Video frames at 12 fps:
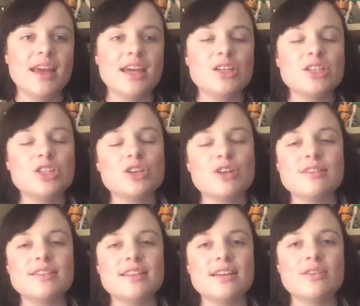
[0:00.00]
it just
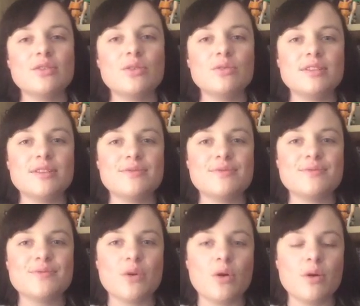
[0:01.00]
shows it in all different
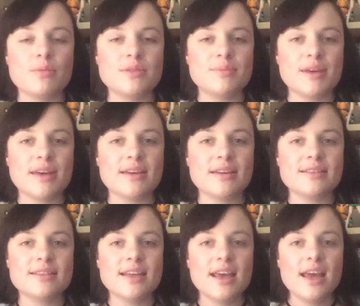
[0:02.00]
forms, because